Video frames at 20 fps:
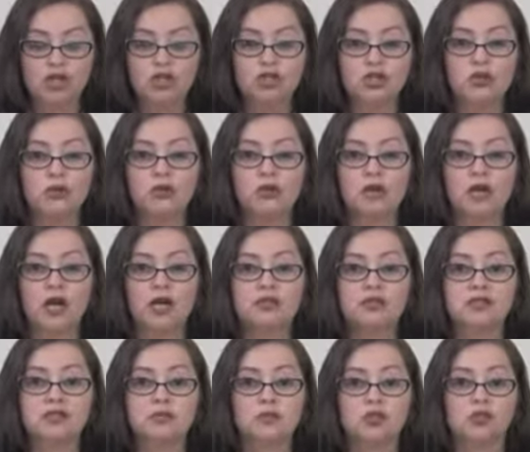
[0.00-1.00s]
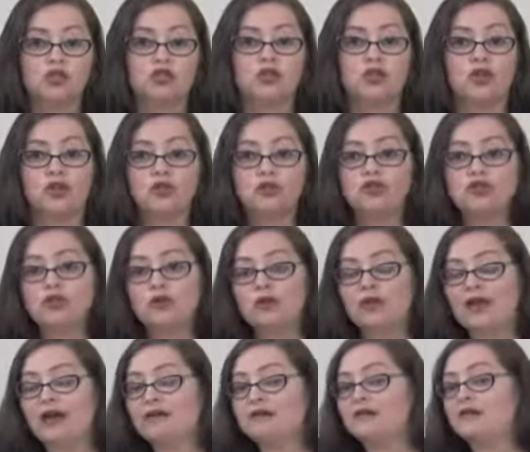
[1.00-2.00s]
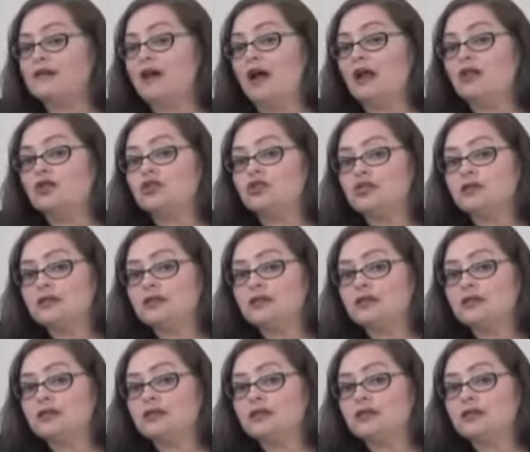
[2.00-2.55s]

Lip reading: to the customer. So those $2,000